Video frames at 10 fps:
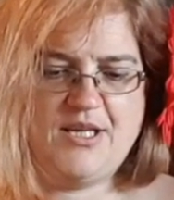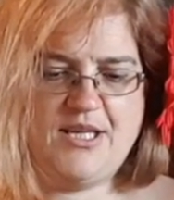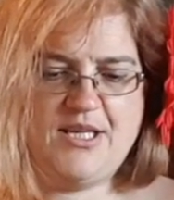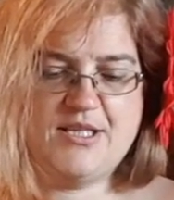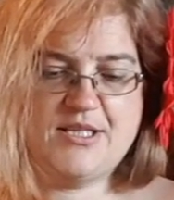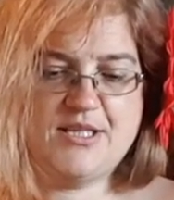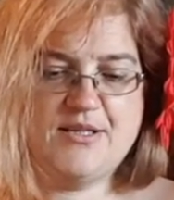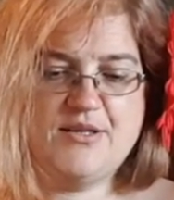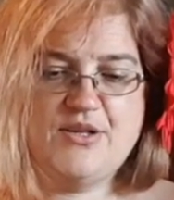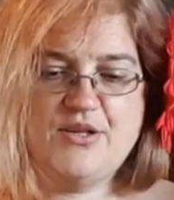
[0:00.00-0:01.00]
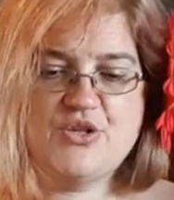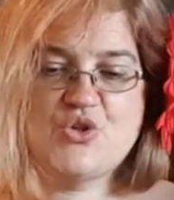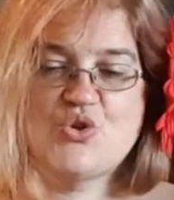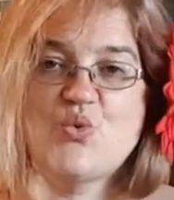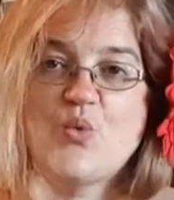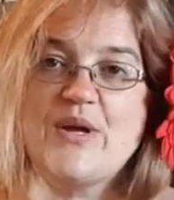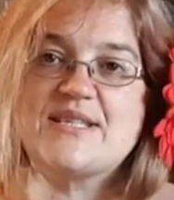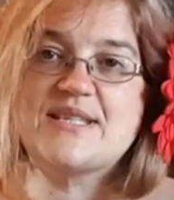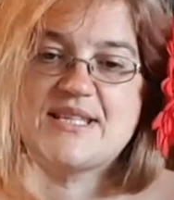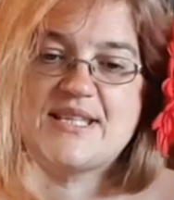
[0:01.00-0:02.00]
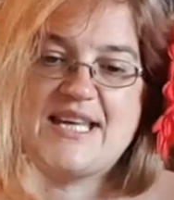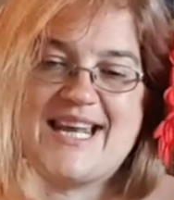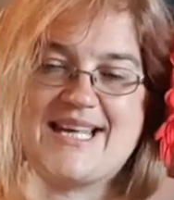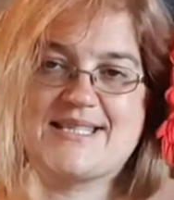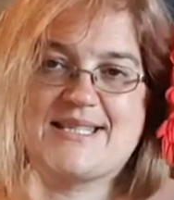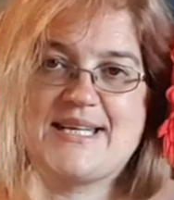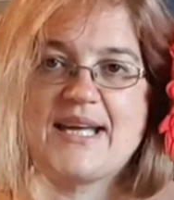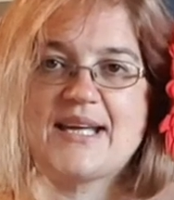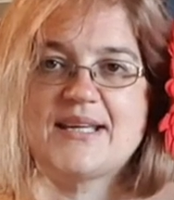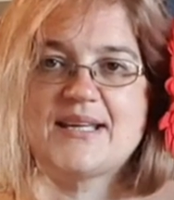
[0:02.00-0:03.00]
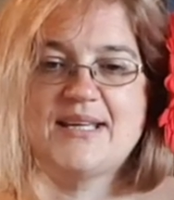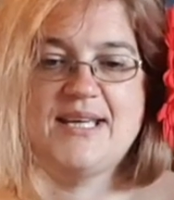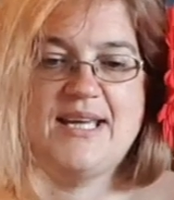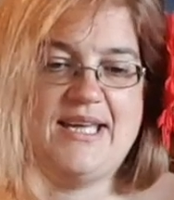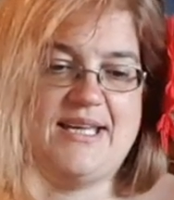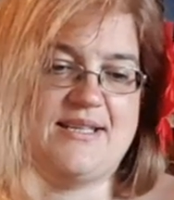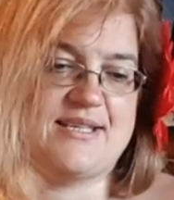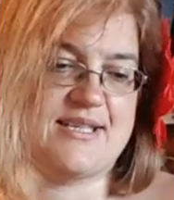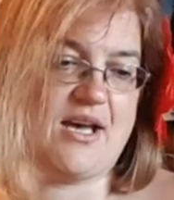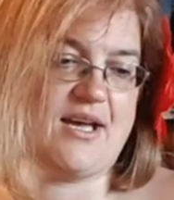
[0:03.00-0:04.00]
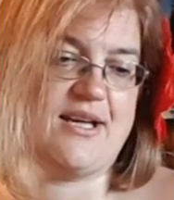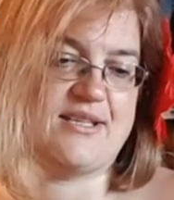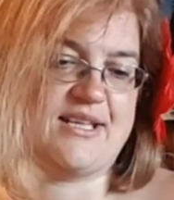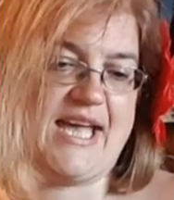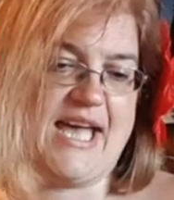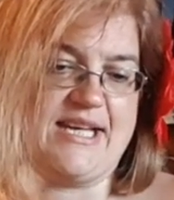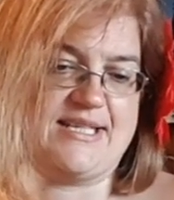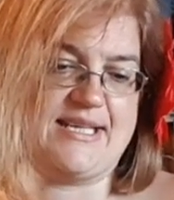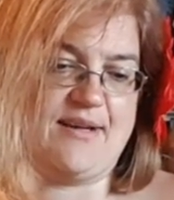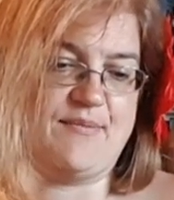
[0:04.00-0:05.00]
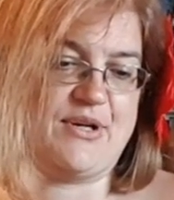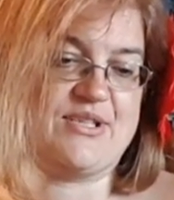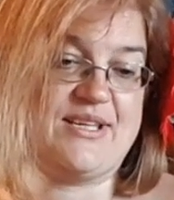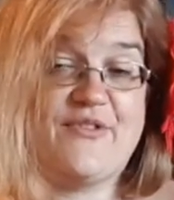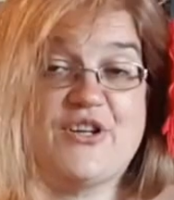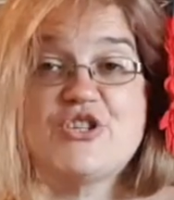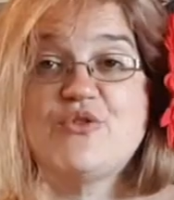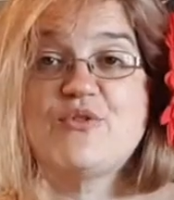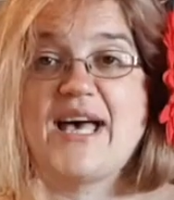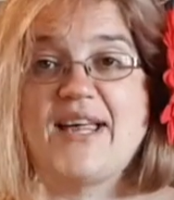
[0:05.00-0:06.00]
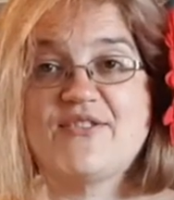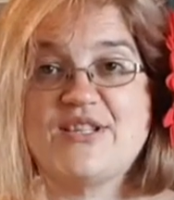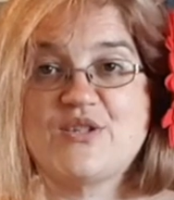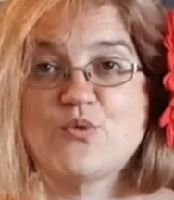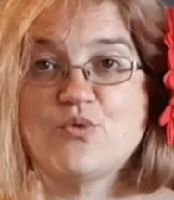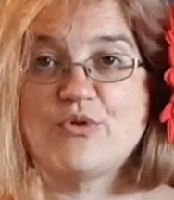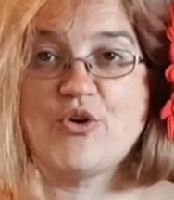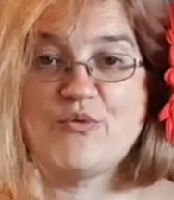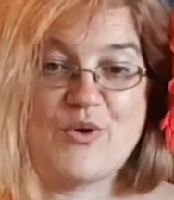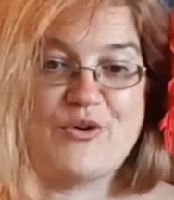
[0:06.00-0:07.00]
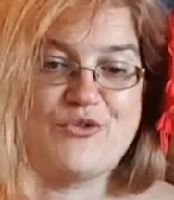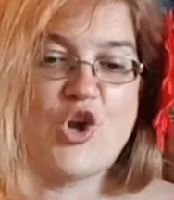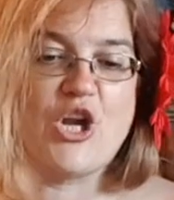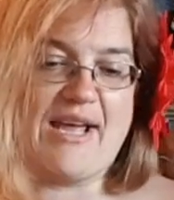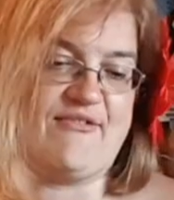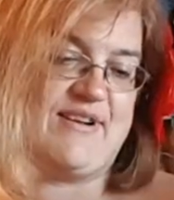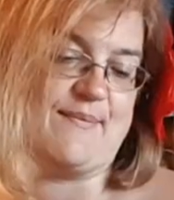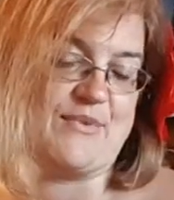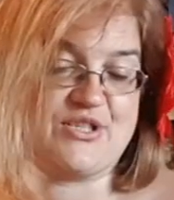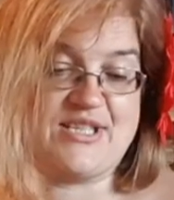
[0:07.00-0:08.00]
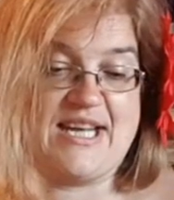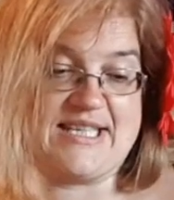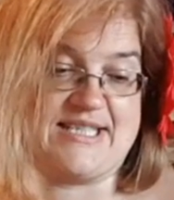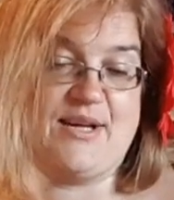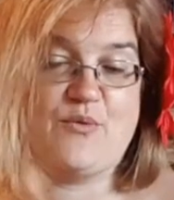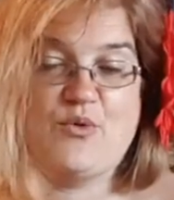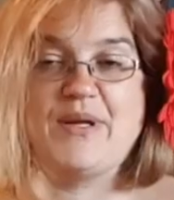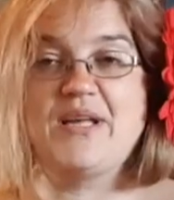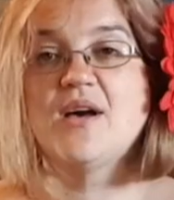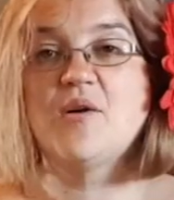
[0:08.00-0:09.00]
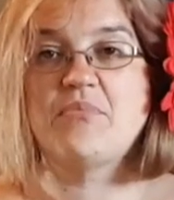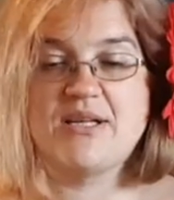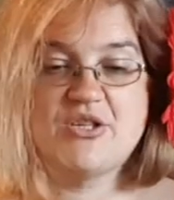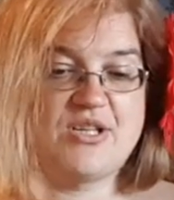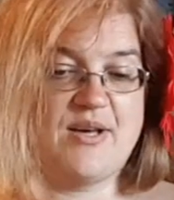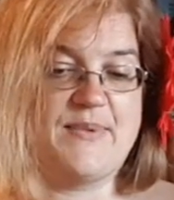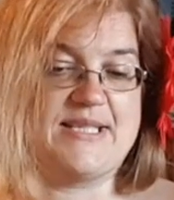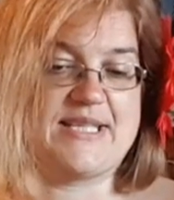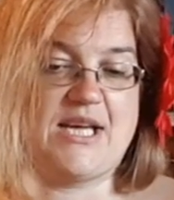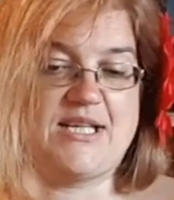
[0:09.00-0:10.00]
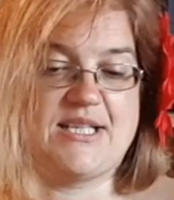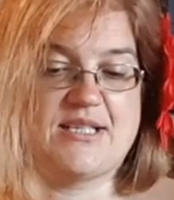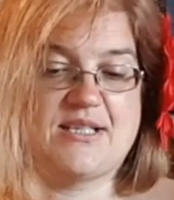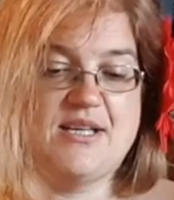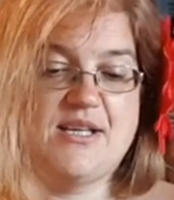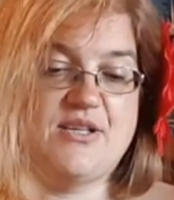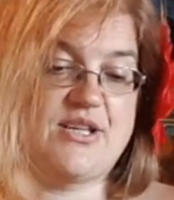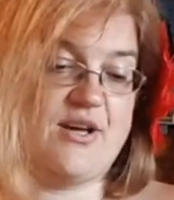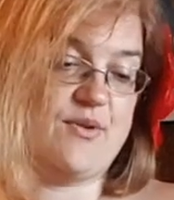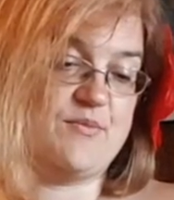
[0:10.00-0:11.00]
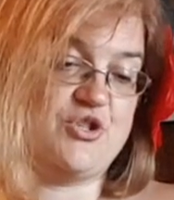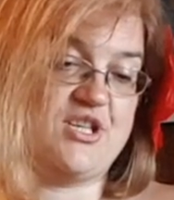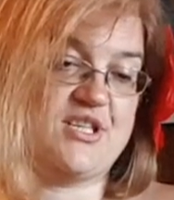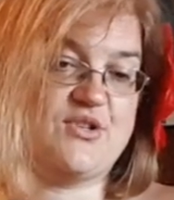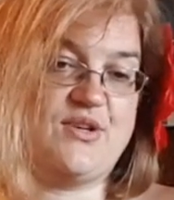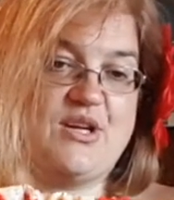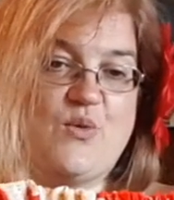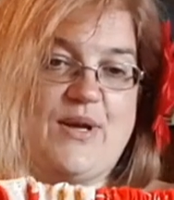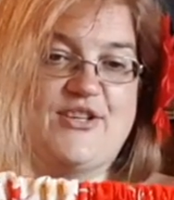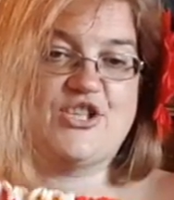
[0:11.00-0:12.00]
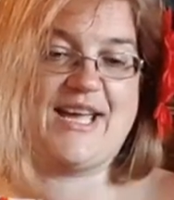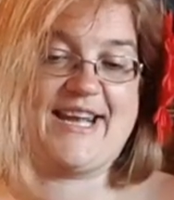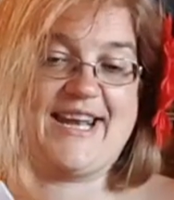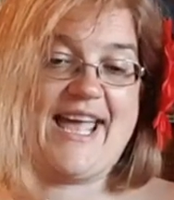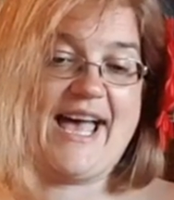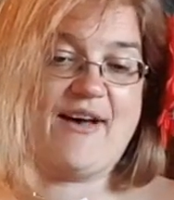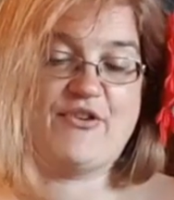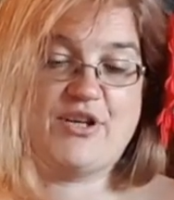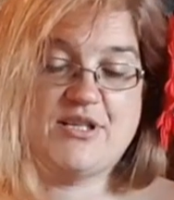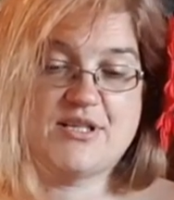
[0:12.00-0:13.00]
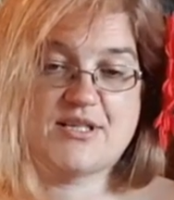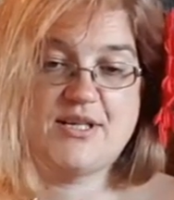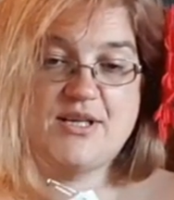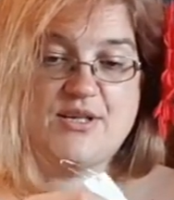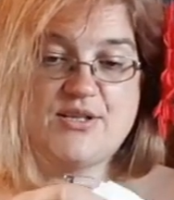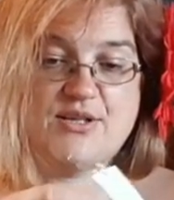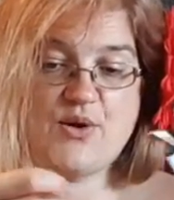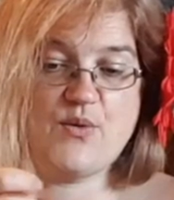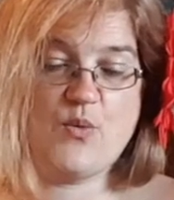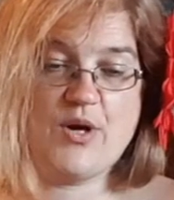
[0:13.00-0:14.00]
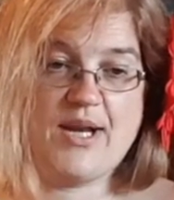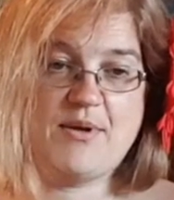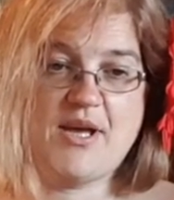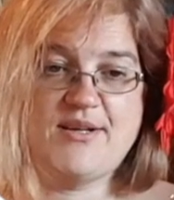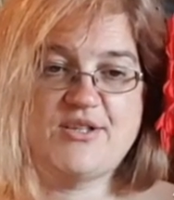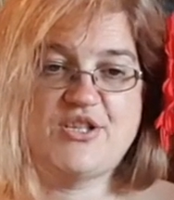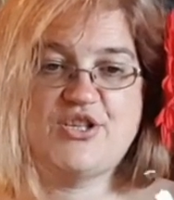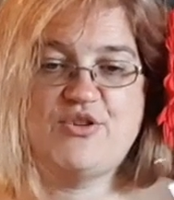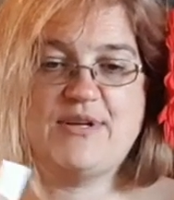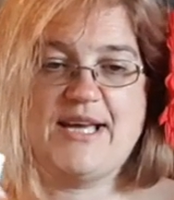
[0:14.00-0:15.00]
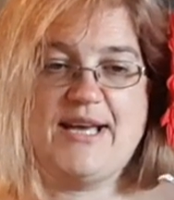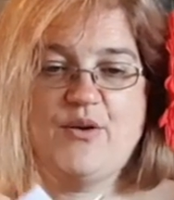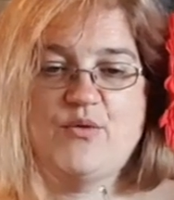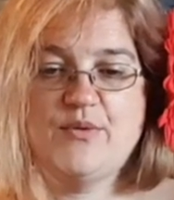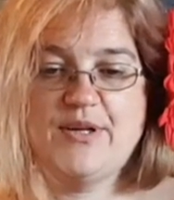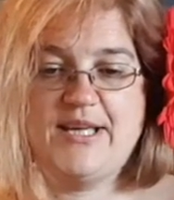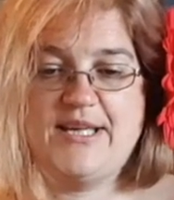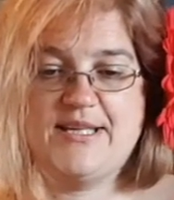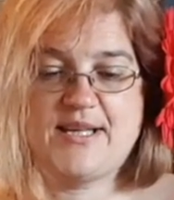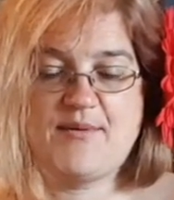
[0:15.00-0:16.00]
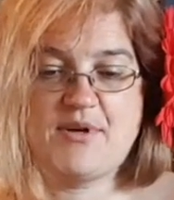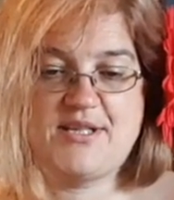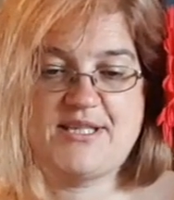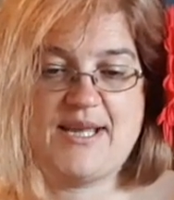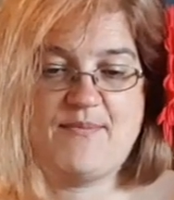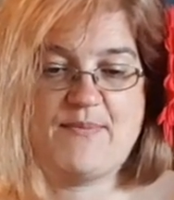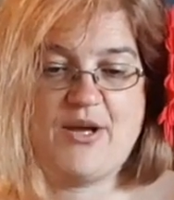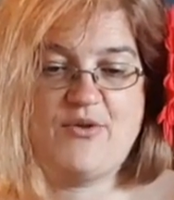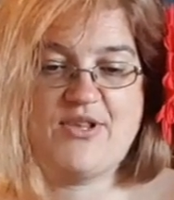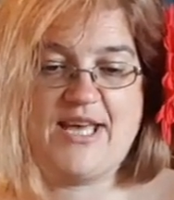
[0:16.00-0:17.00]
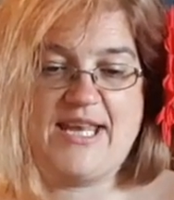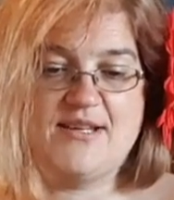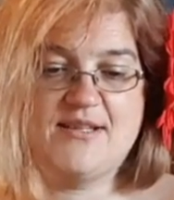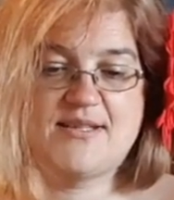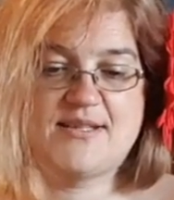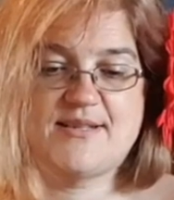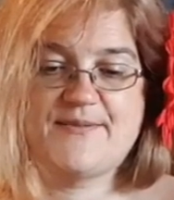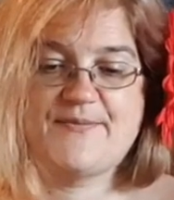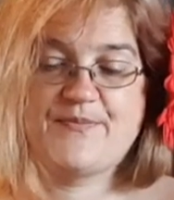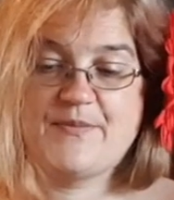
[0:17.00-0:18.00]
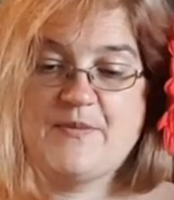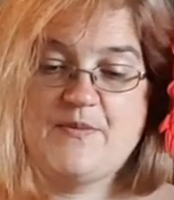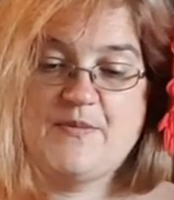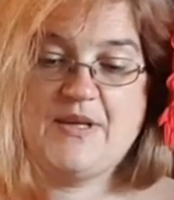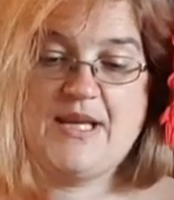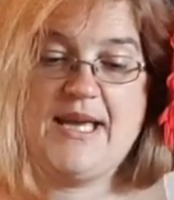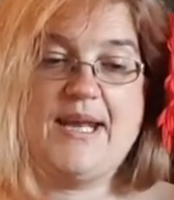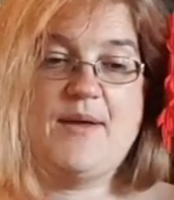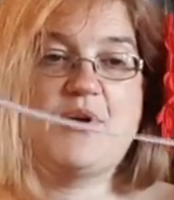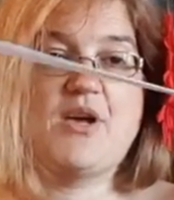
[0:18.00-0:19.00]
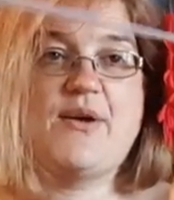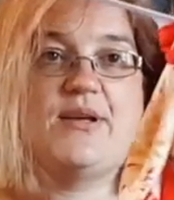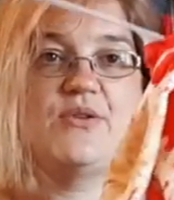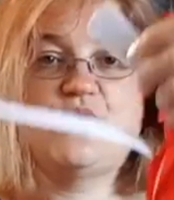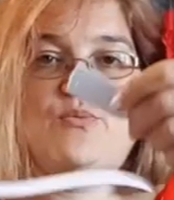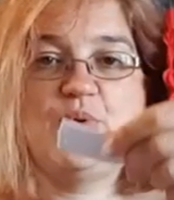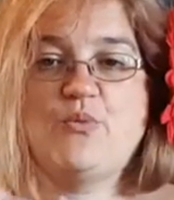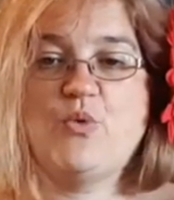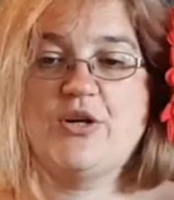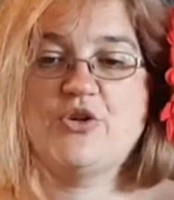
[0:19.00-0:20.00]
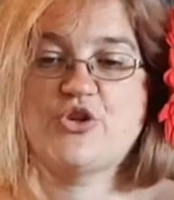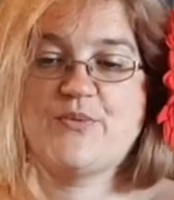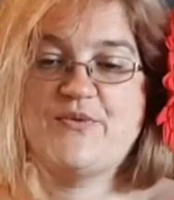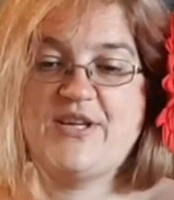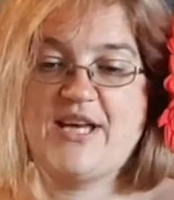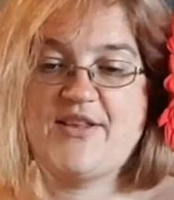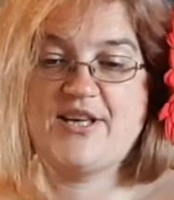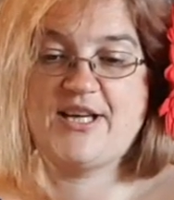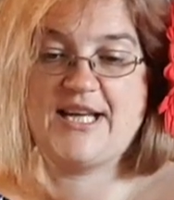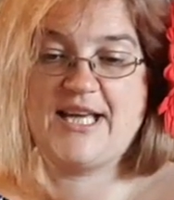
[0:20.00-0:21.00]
is twist the elastic inside the casing, because if I do that, this will not lie flat, because the elastic will be bunched up inside it. So I'm just doing a quick check and I haven't. So what I'm going to do now is I'm going to take both ends and I'm going to put one on top of the other